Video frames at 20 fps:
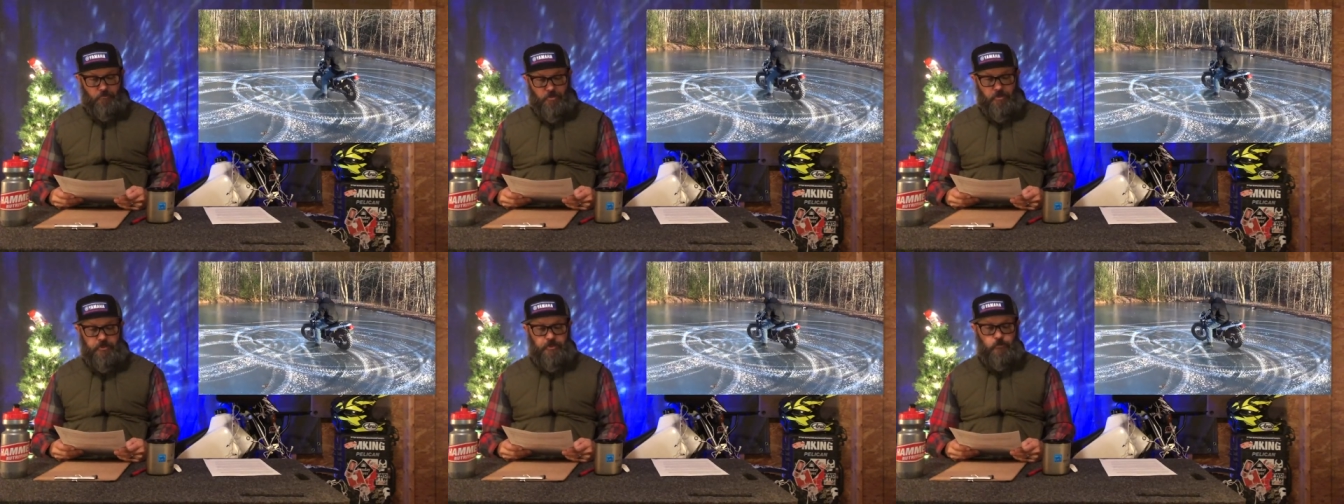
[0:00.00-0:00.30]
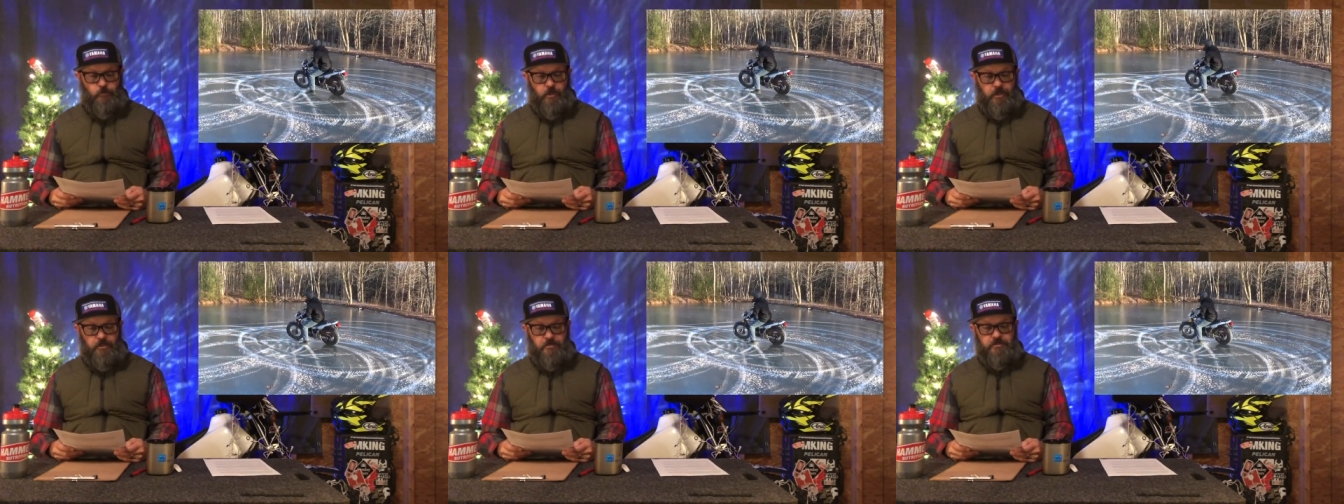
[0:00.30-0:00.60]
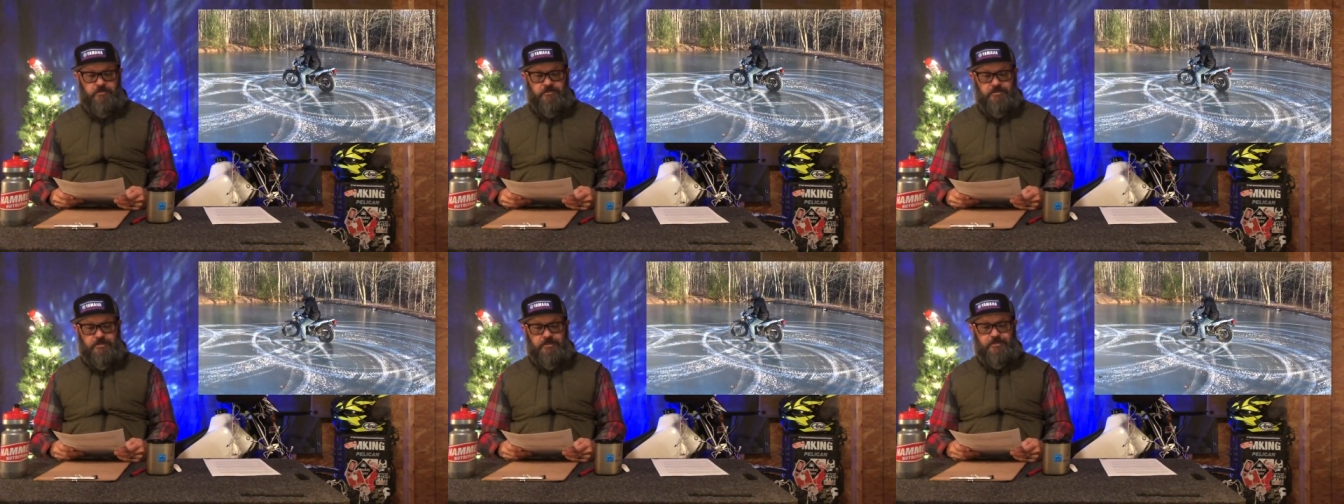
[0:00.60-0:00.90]
pretty wild
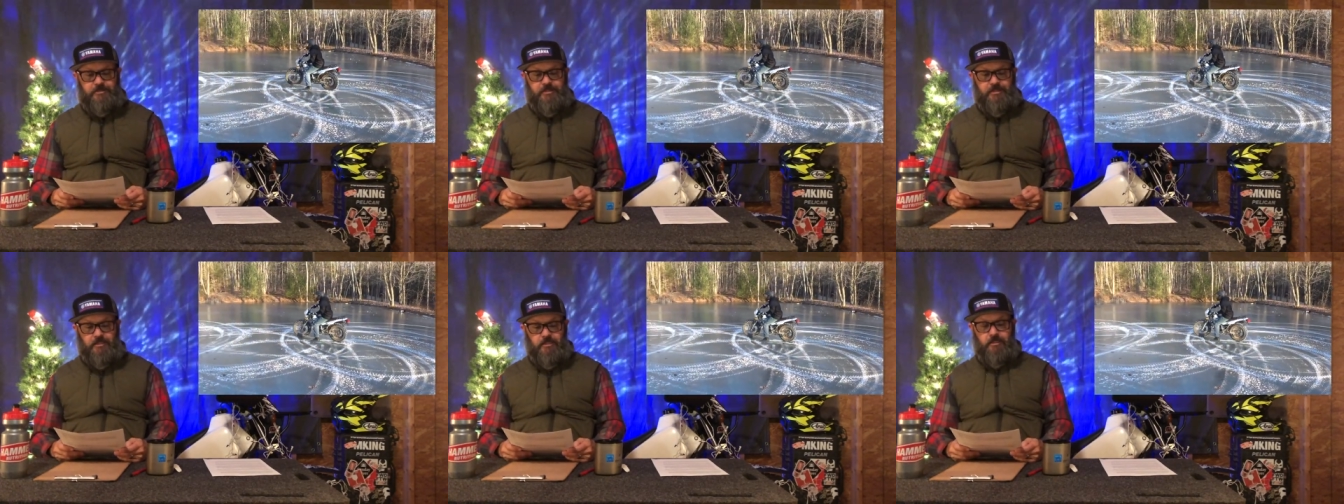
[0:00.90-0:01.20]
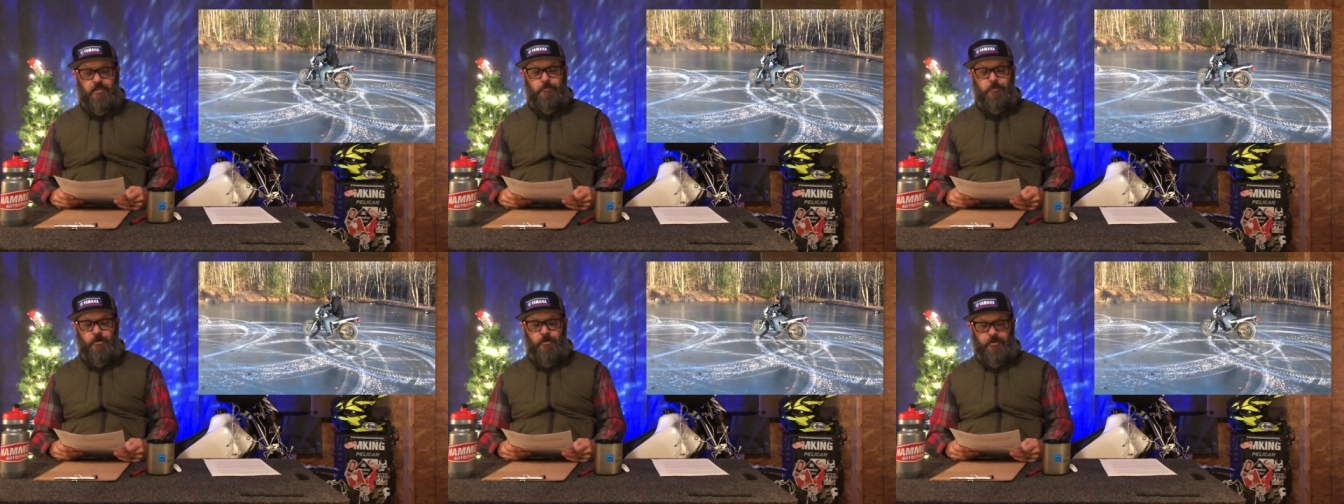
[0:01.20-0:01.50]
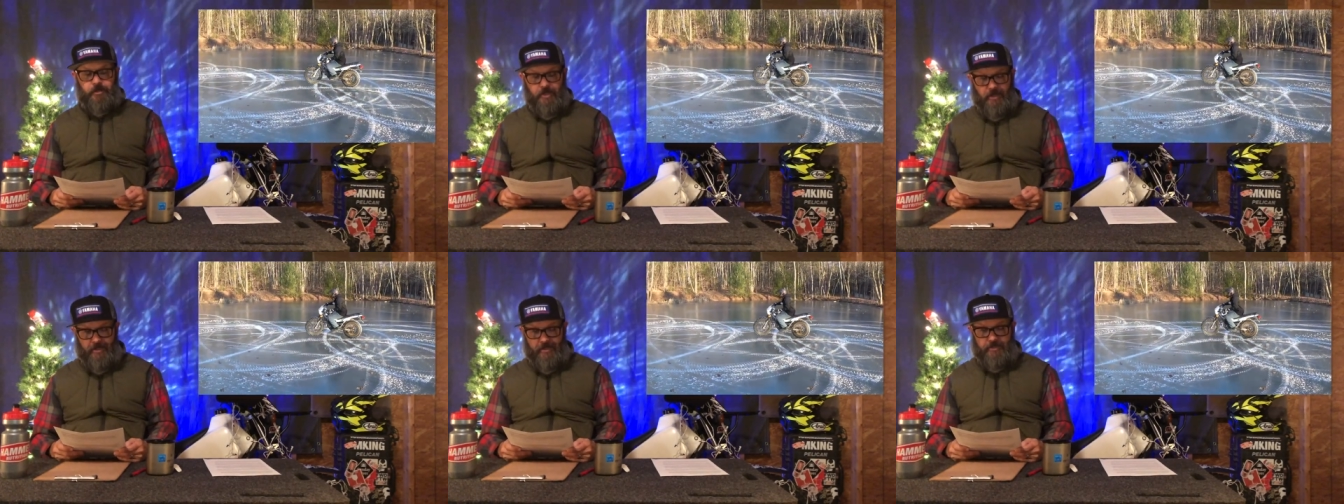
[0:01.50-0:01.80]
to see a T-Dub
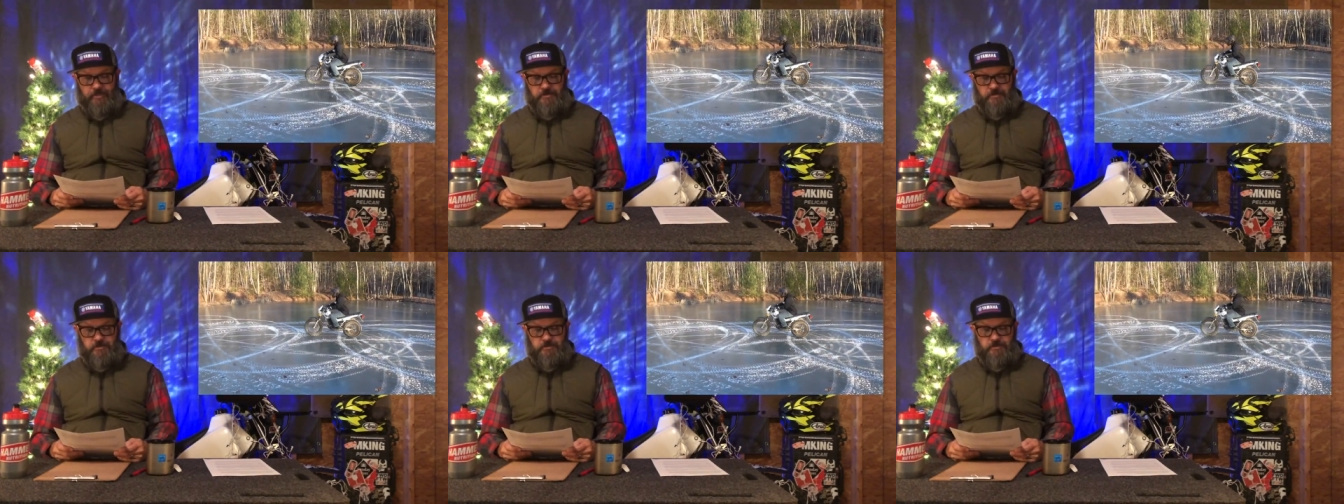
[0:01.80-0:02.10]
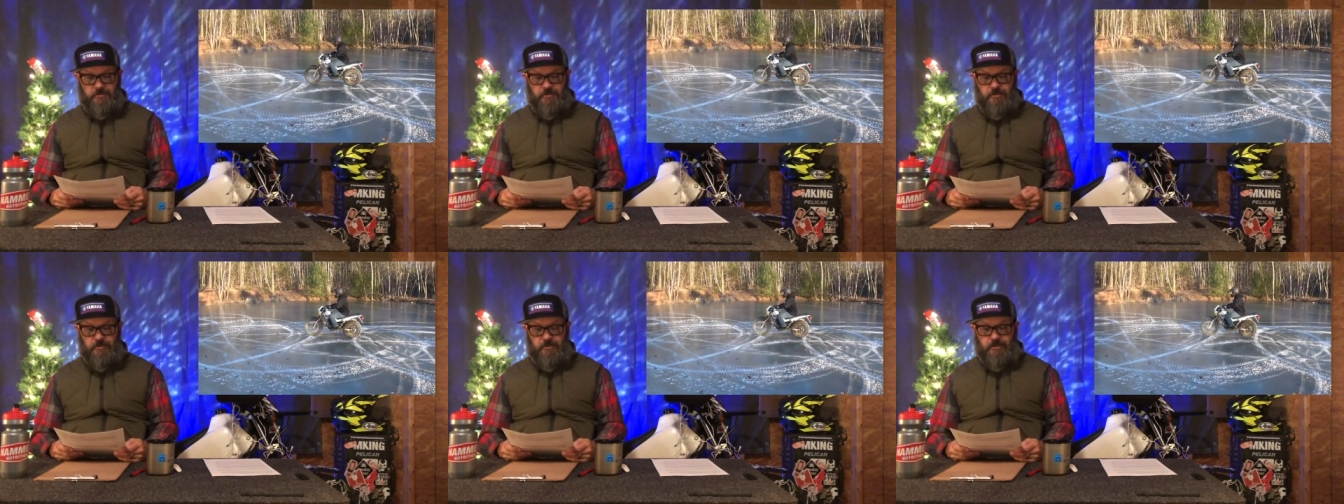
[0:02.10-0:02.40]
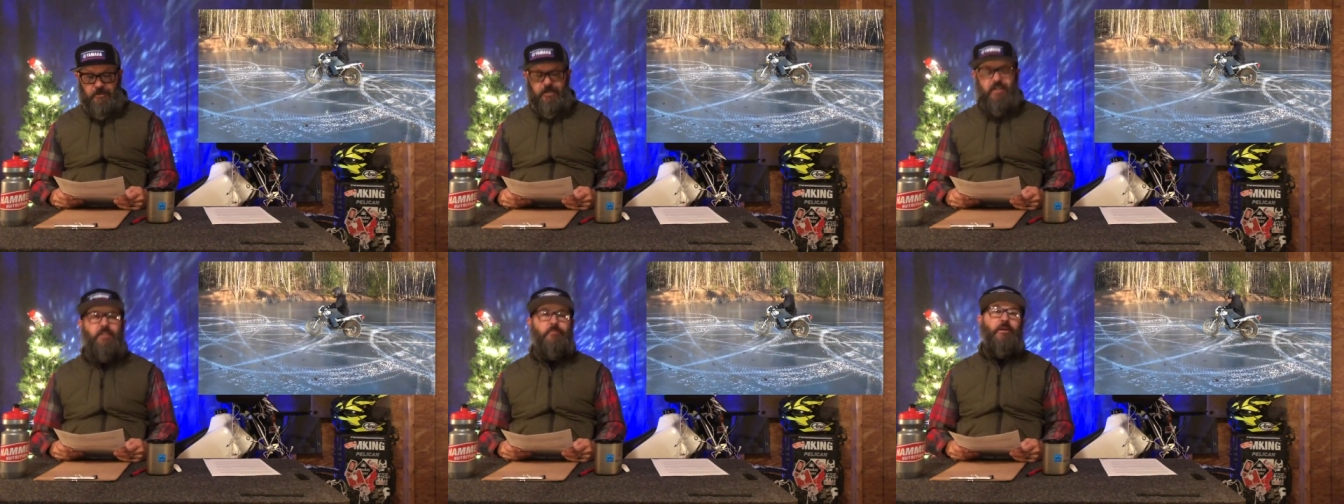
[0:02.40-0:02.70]
on ice,
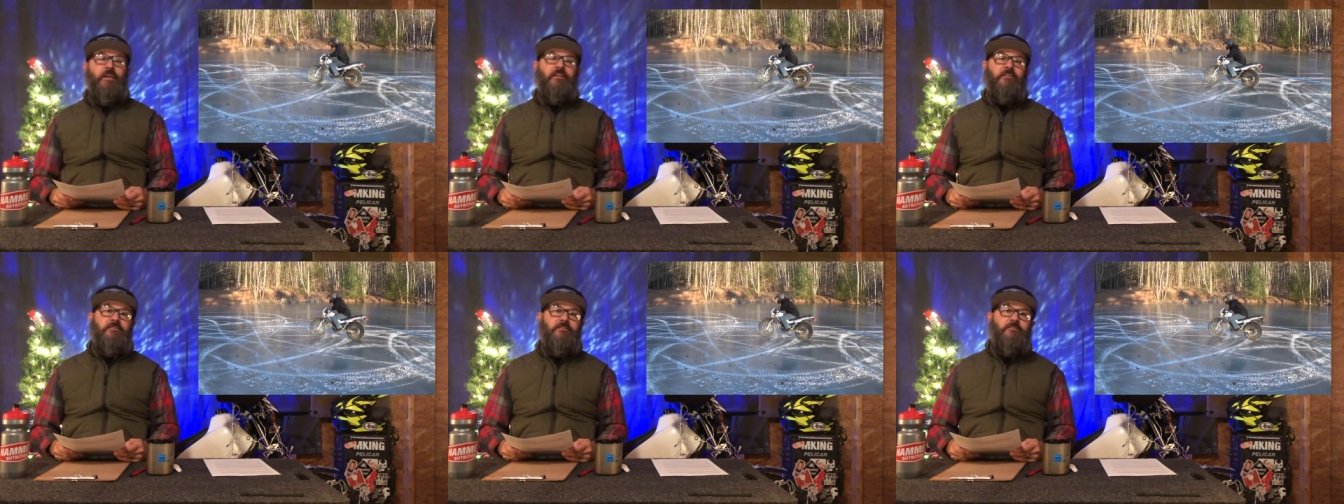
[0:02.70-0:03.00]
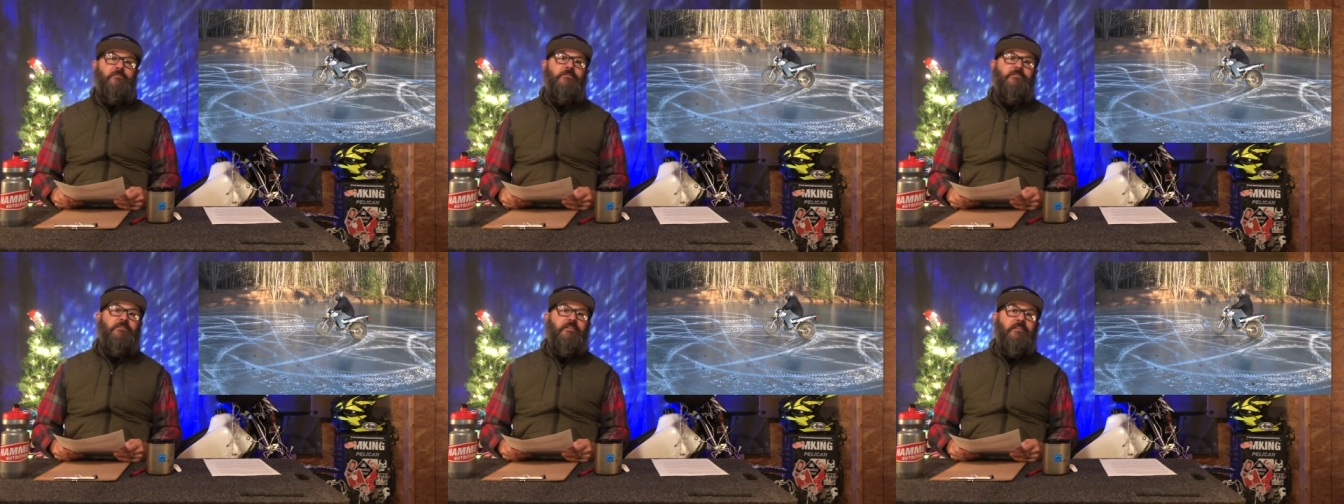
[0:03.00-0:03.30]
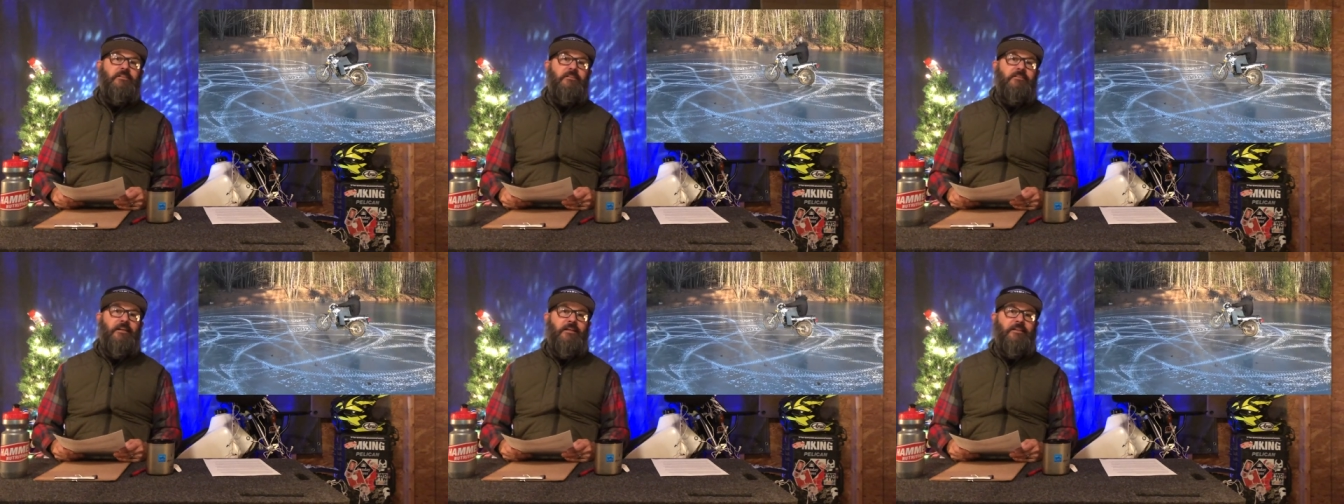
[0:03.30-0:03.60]
and he made his own
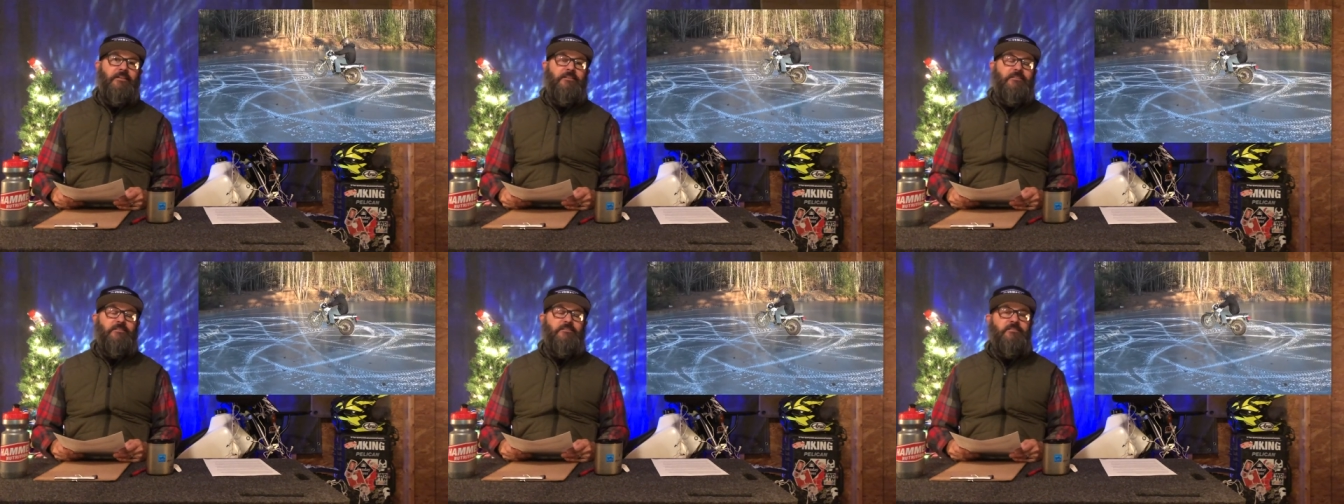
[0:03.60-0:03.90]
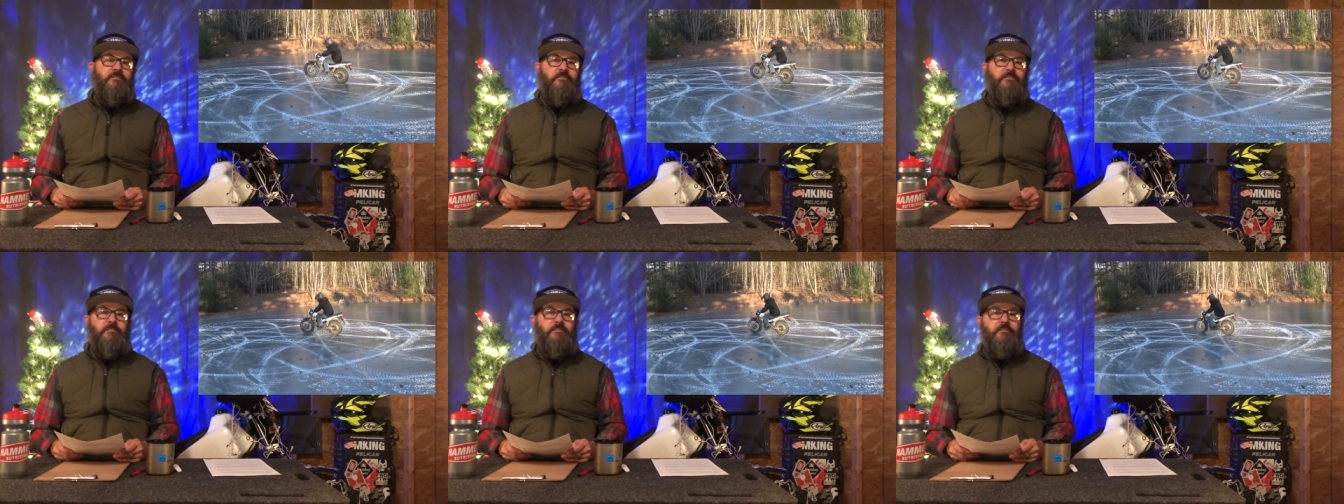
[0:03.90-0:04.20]
studded tires.